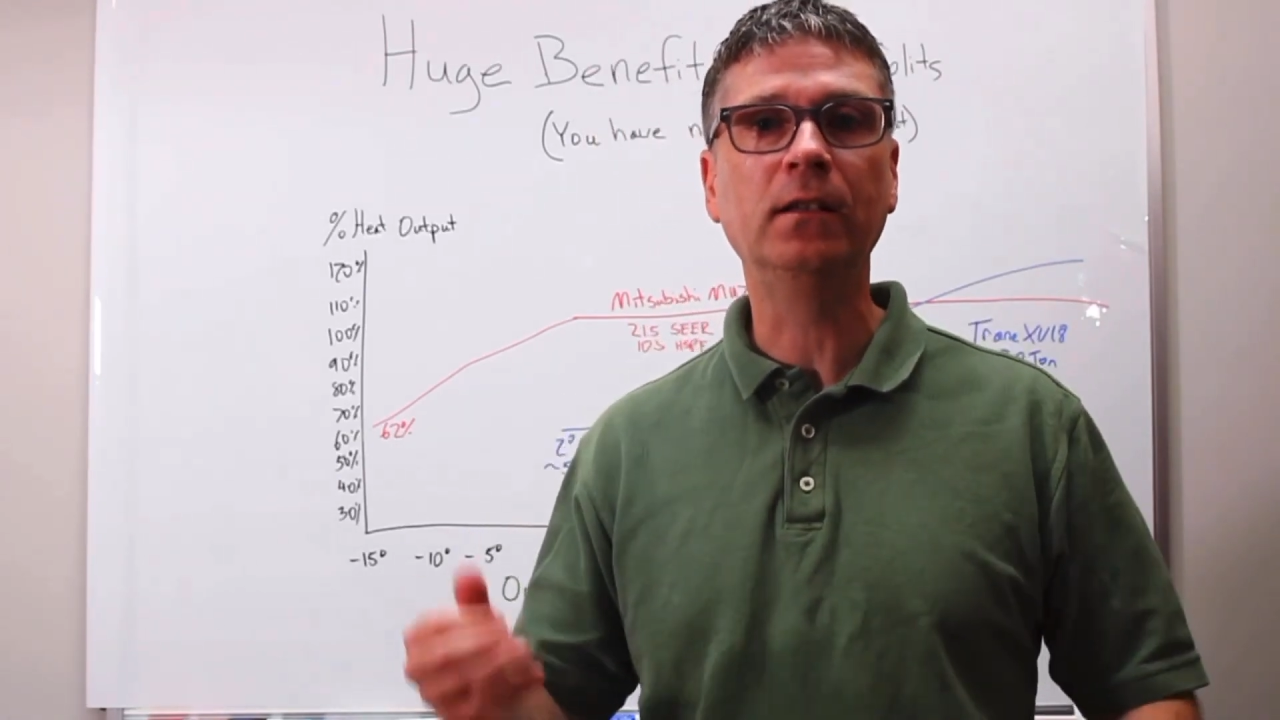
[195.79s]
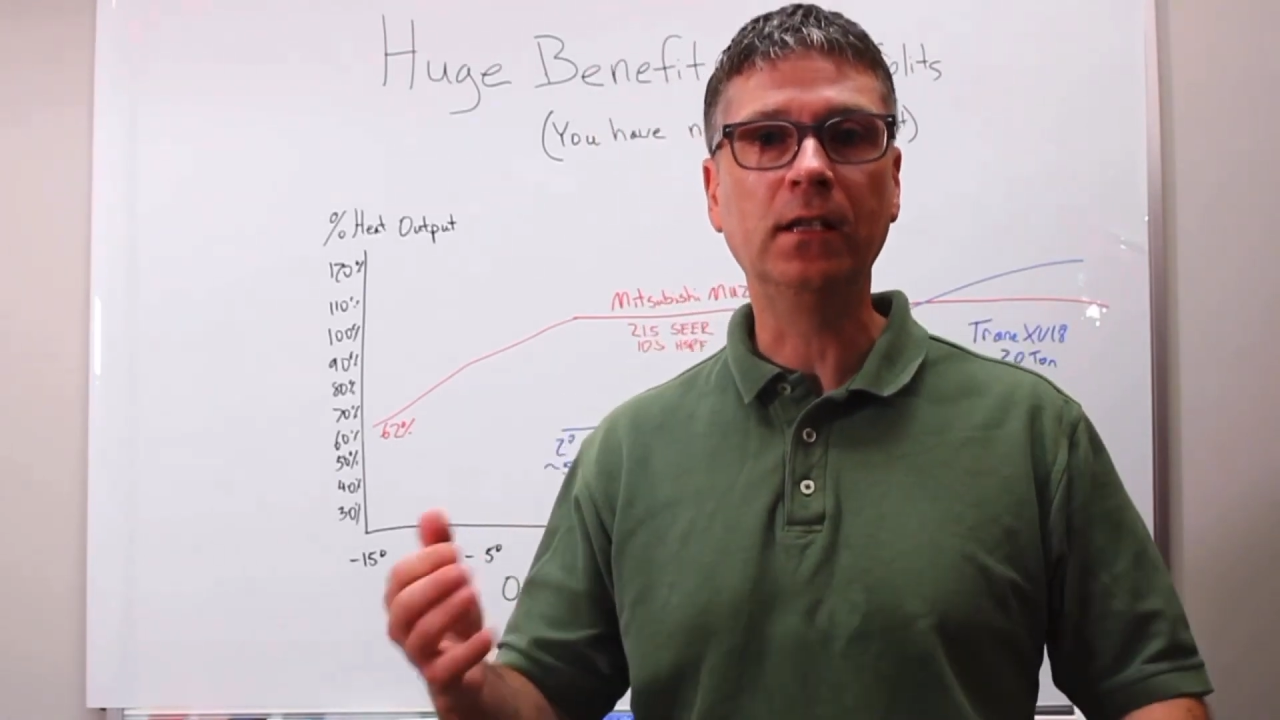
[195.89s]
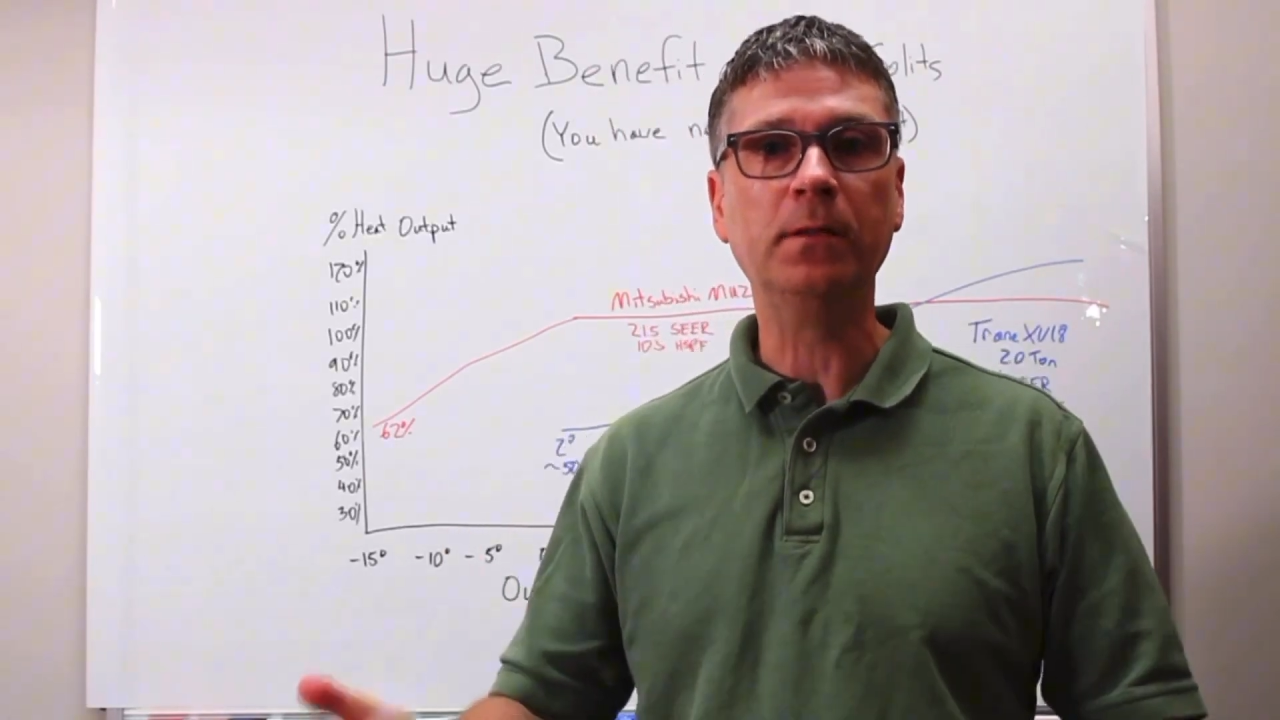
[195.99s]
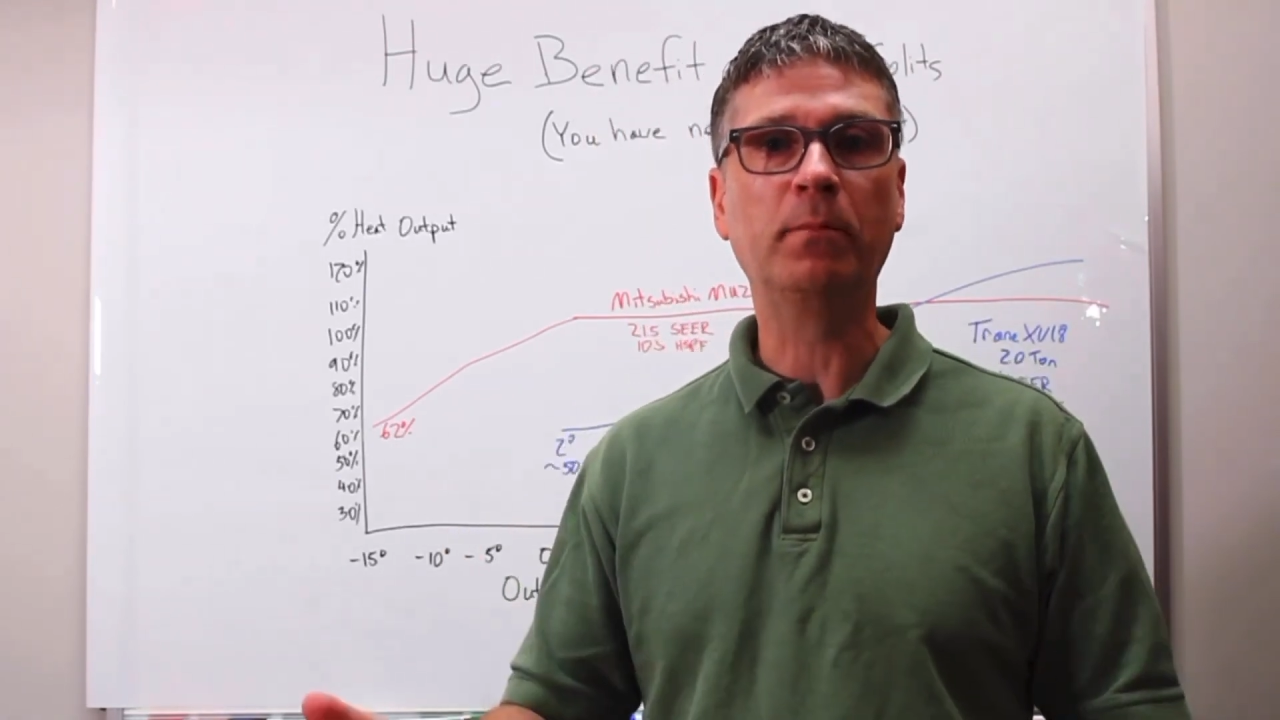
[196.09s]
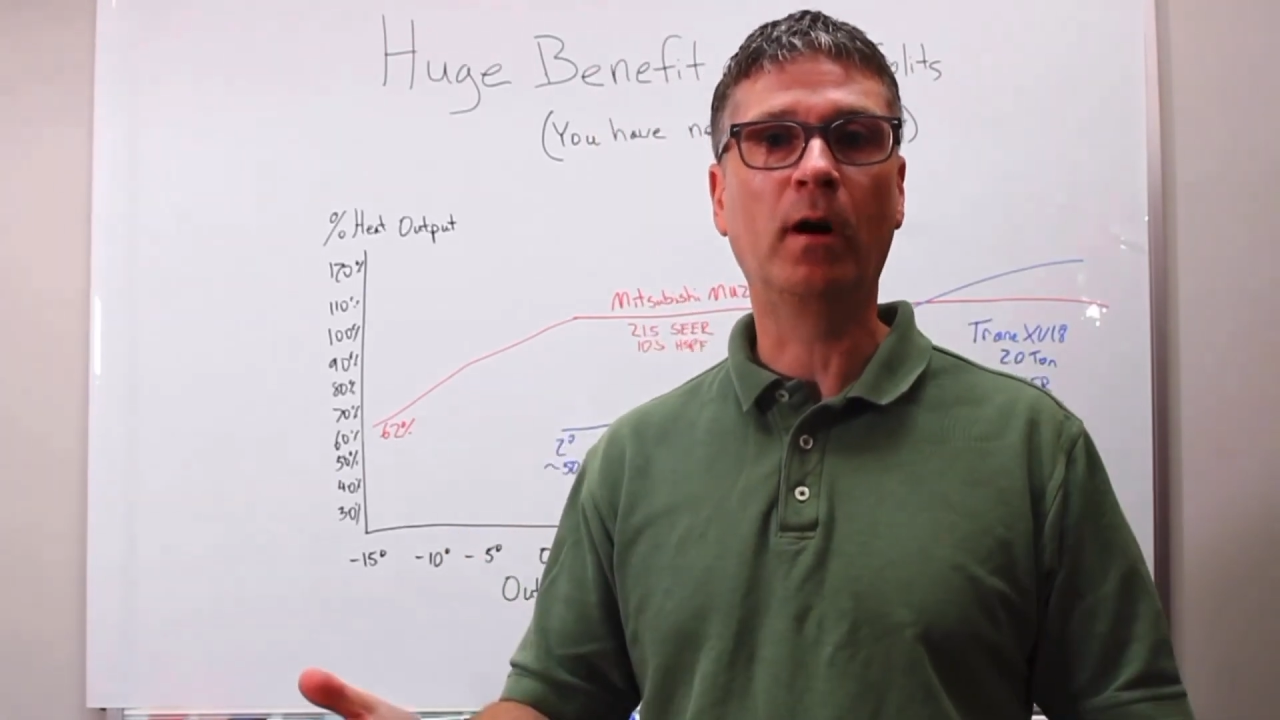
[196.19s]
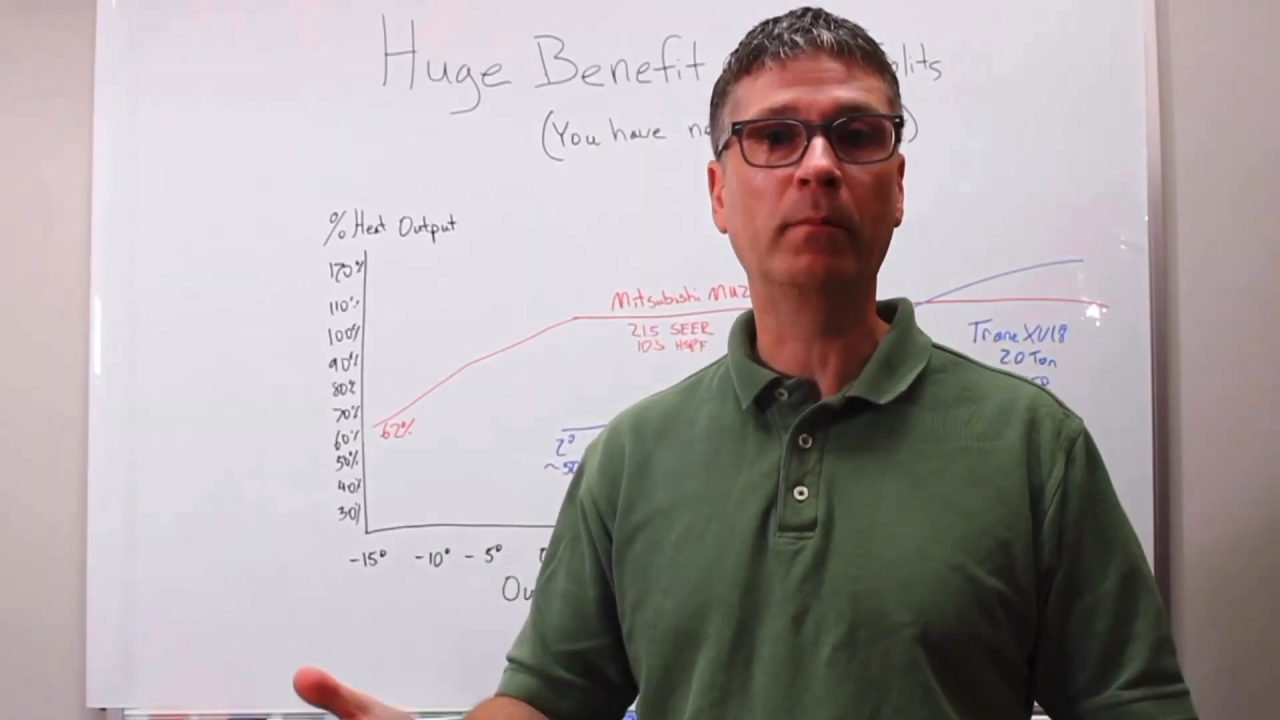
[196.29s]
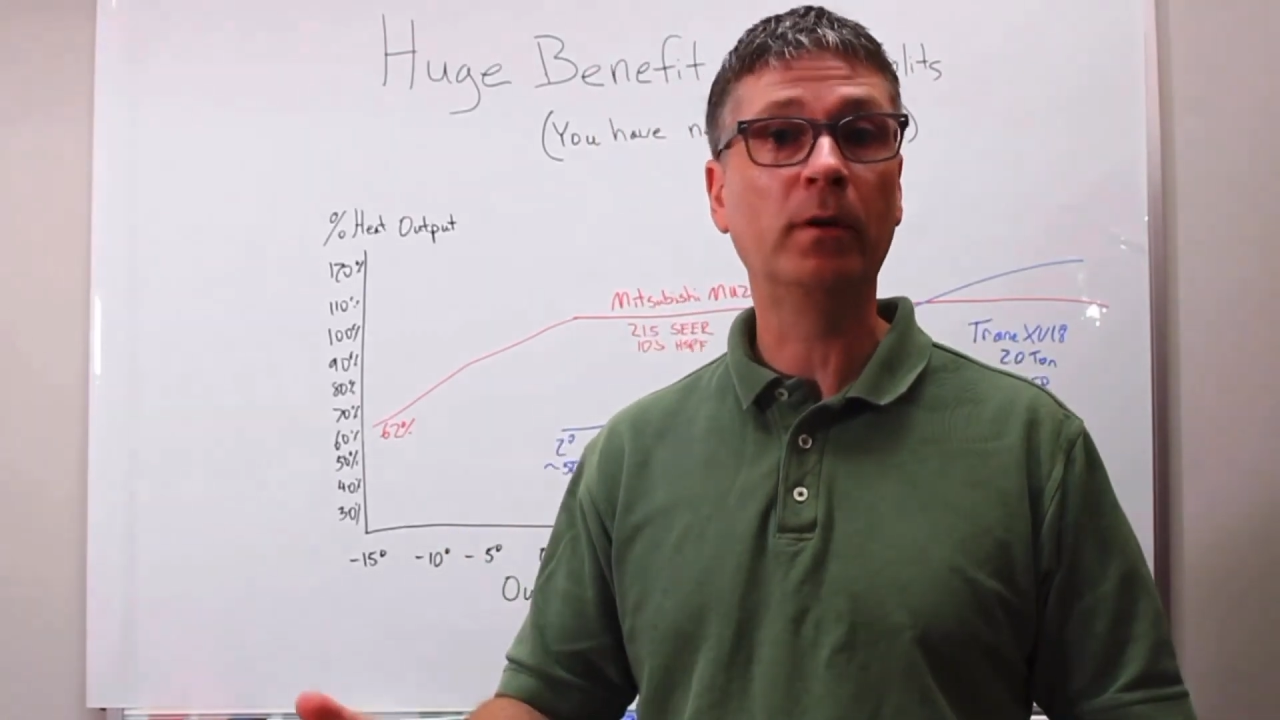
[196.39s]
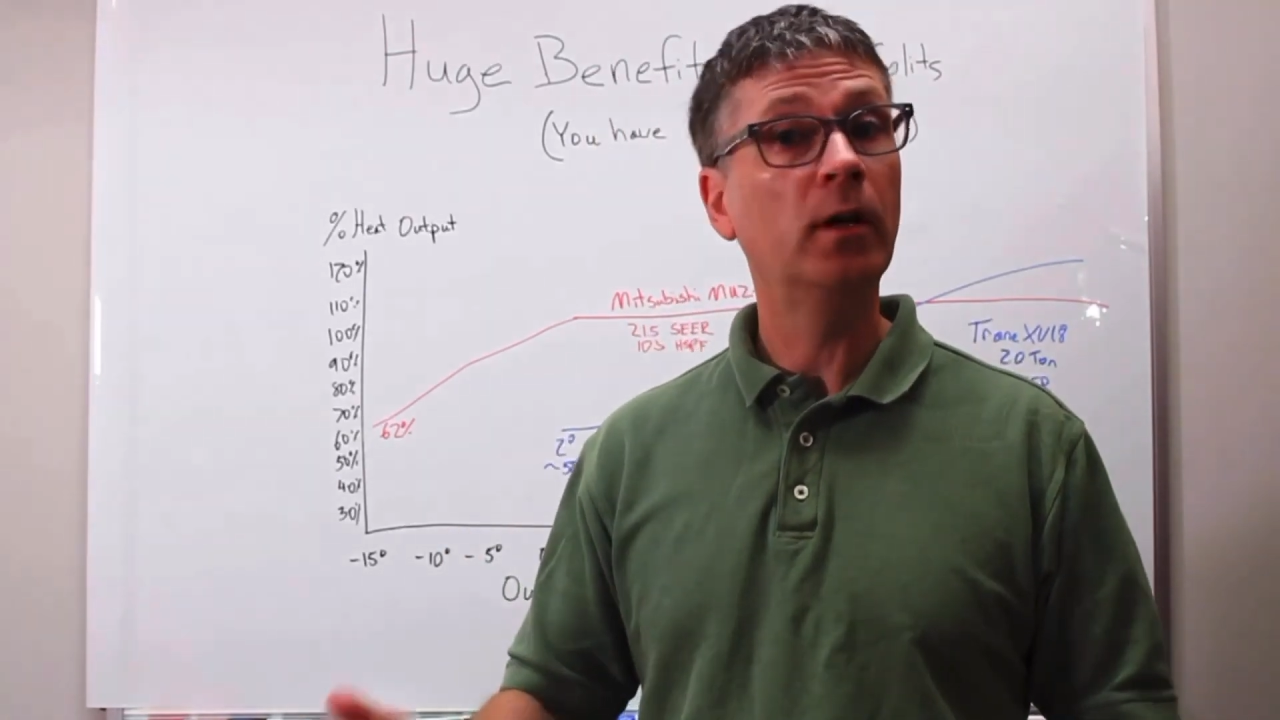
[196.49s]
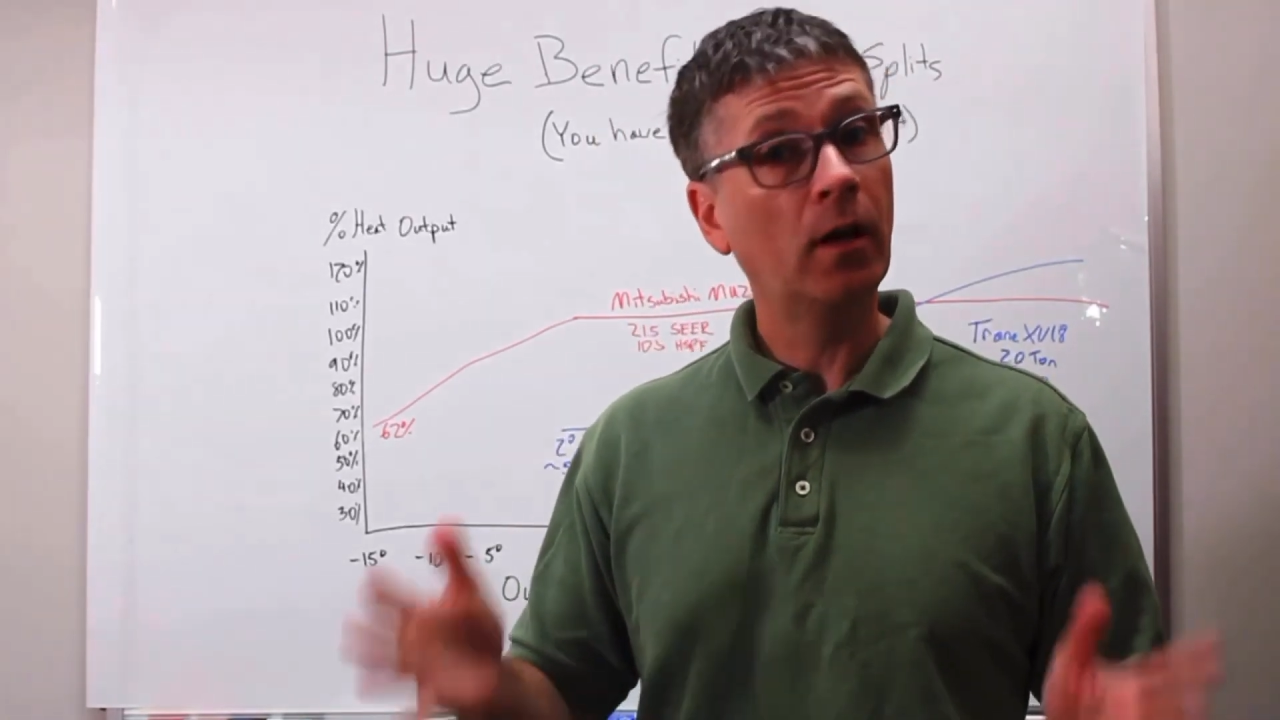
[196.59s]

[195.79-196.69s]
heat pump,